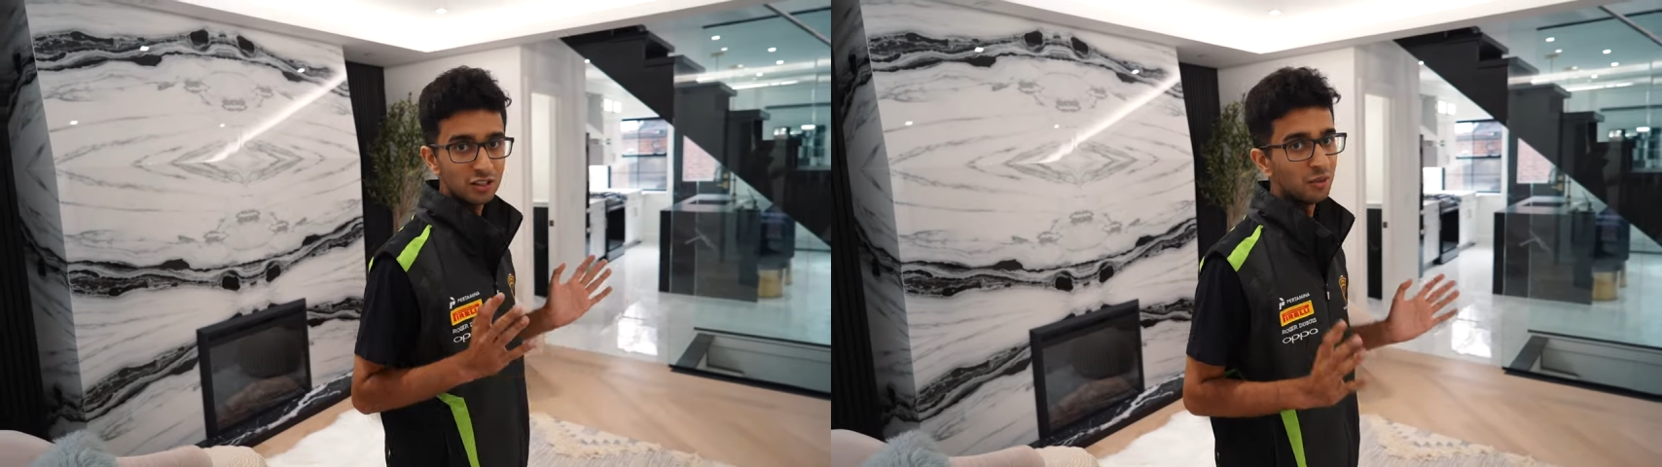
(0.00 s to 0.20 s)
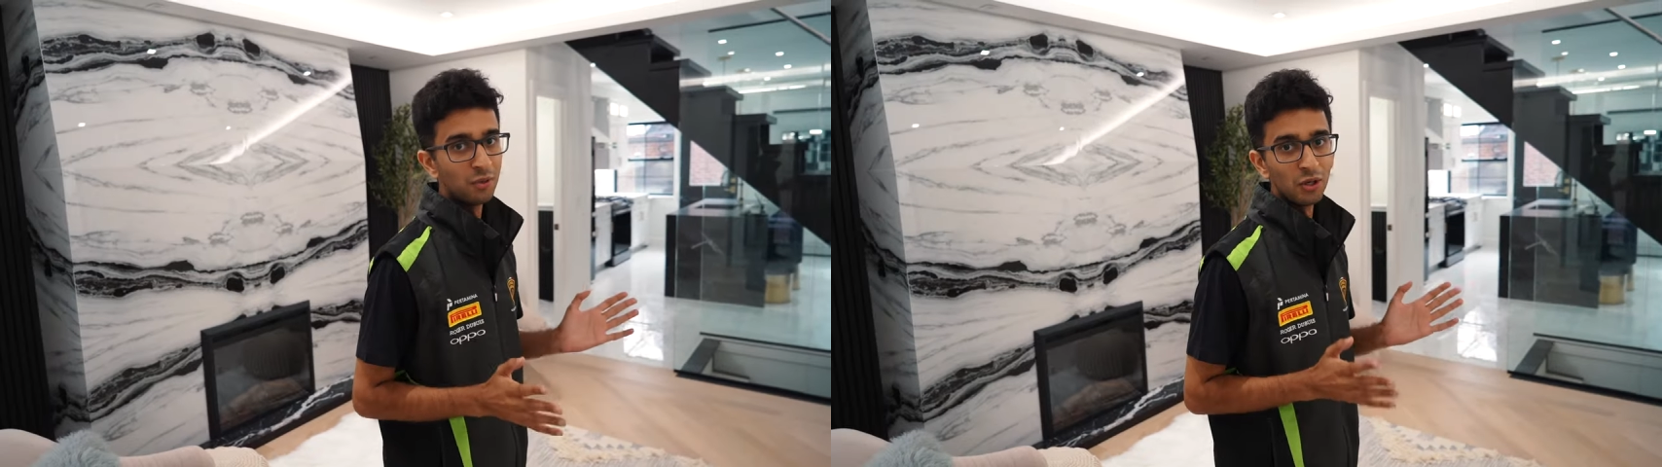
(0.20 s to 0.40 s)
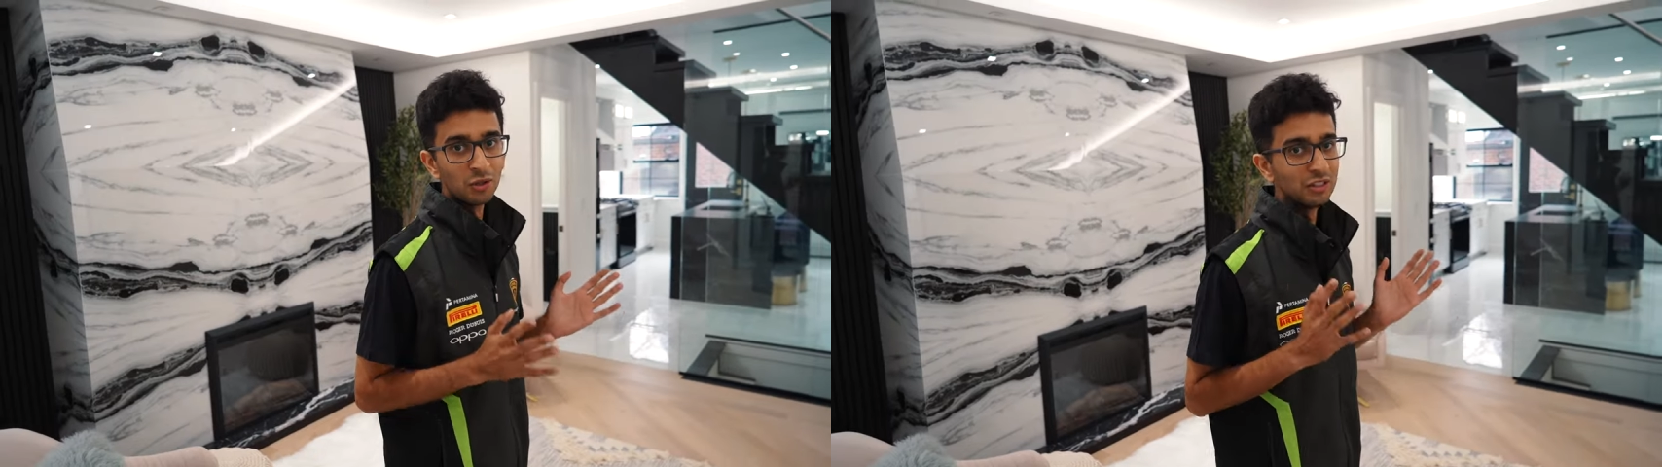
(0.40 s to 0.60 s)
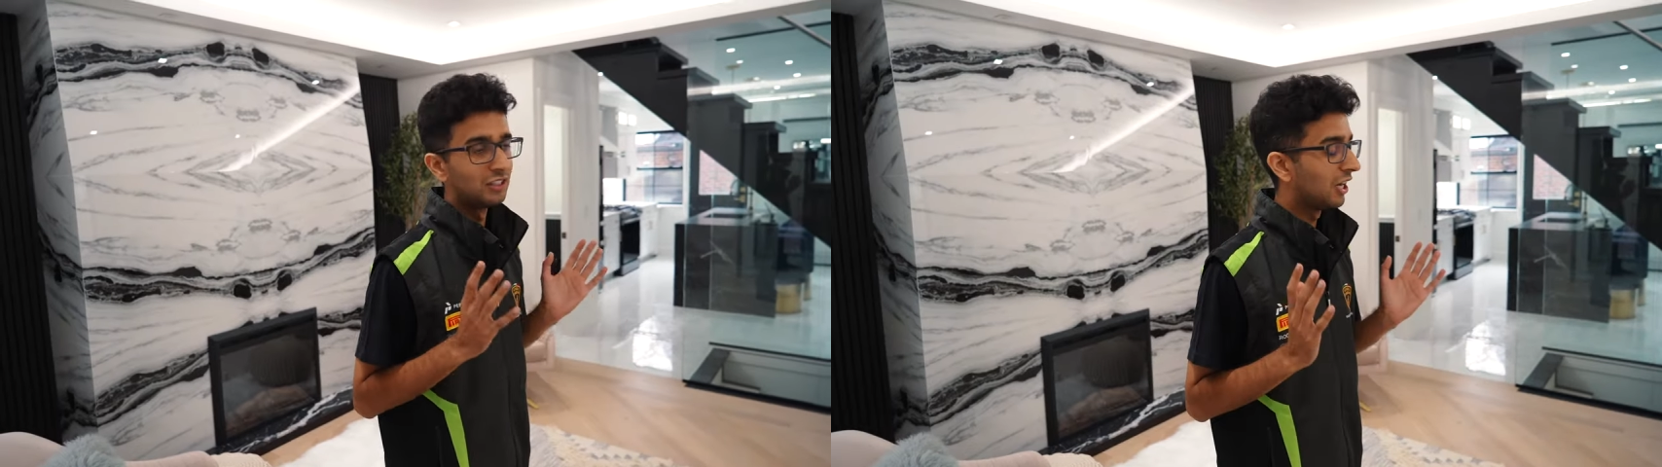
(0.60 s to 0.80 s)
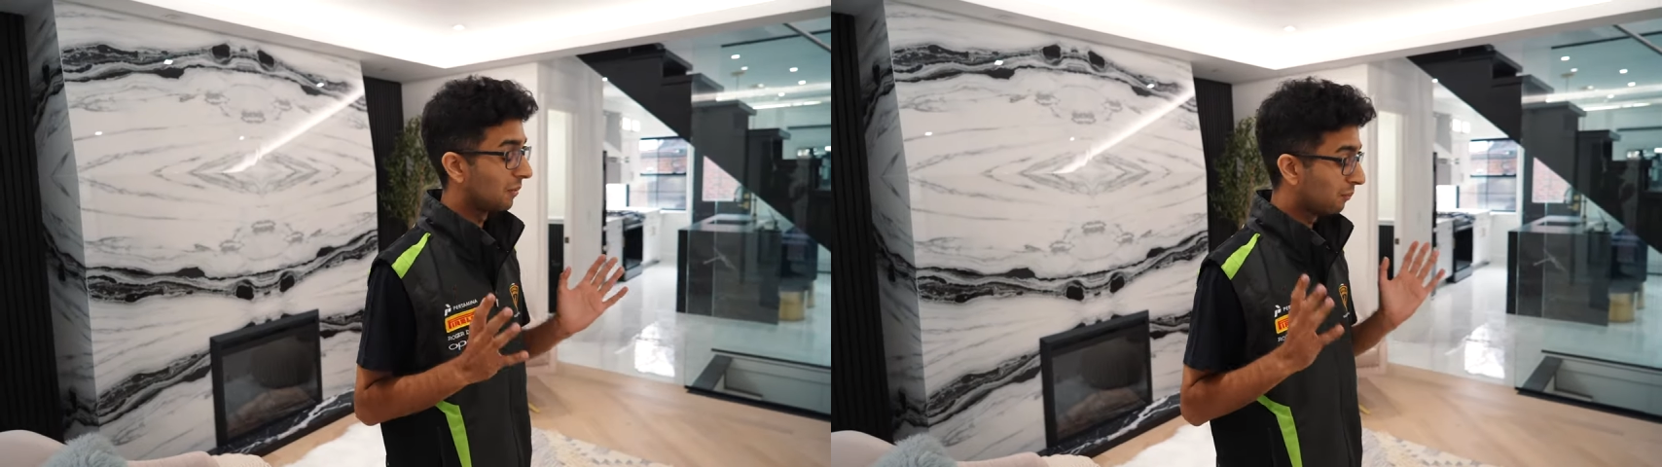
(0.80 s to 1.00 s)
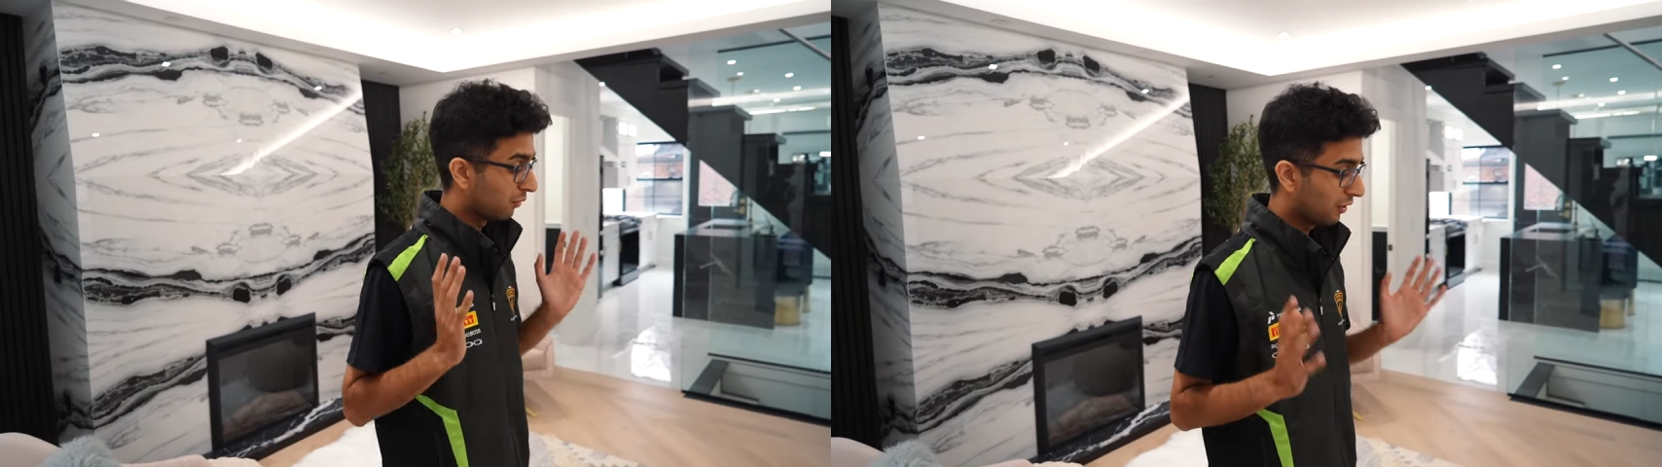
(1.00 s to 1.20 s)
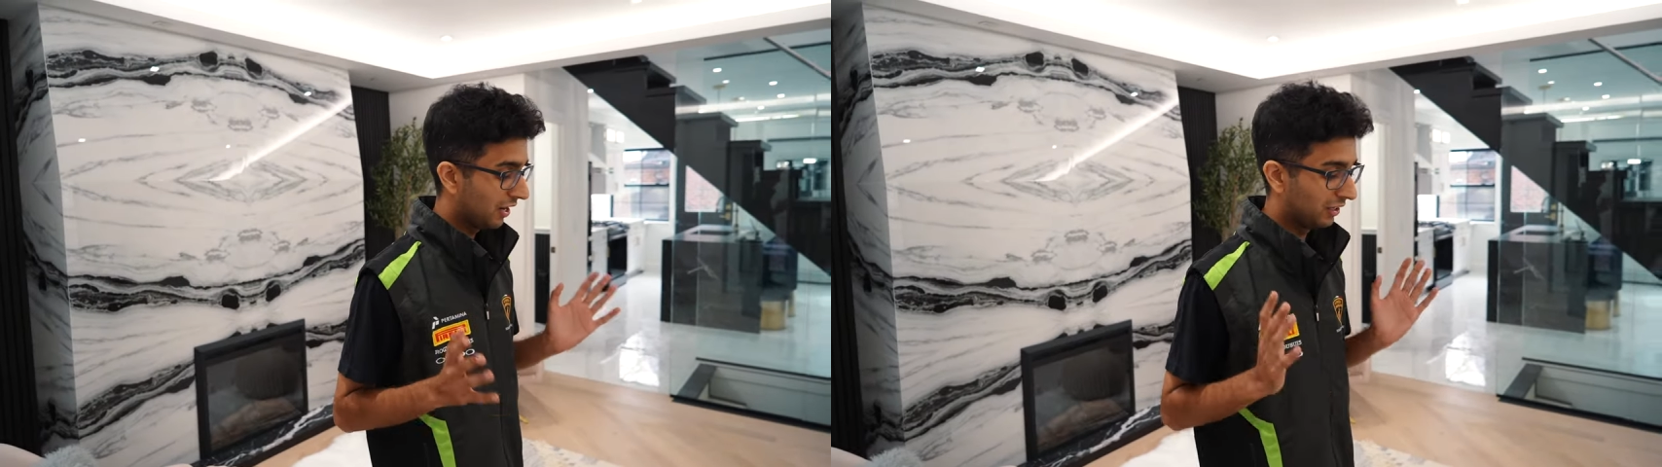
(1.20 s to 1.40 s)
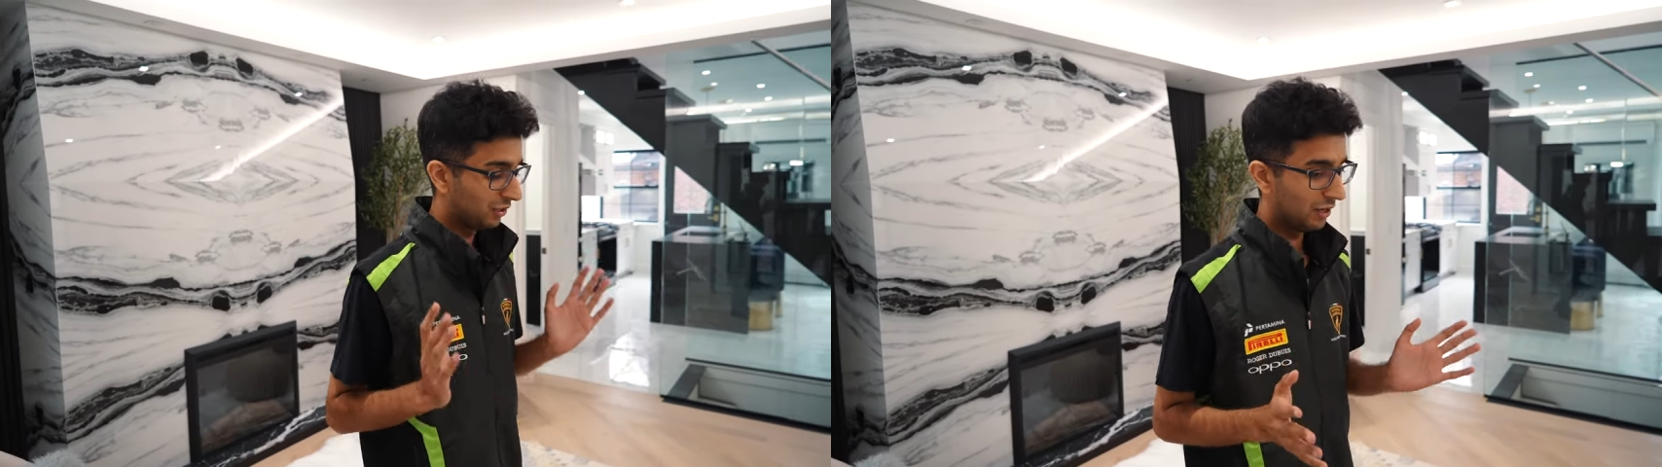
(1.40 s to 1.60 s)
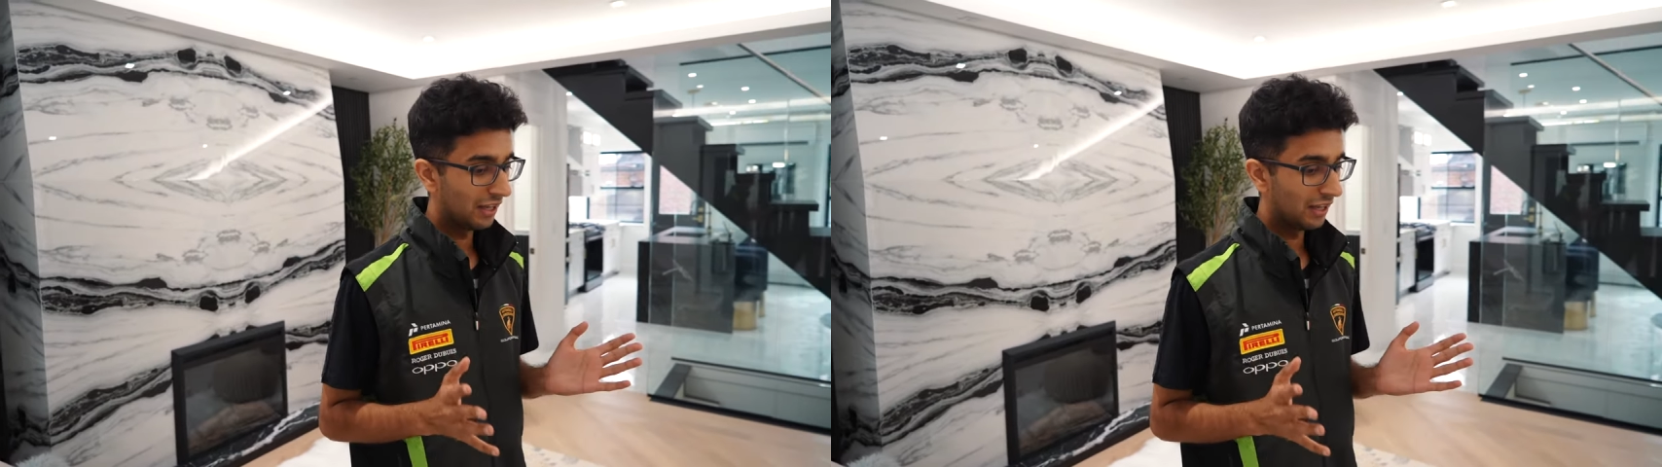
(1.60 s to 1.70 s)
to the bone and done brand new.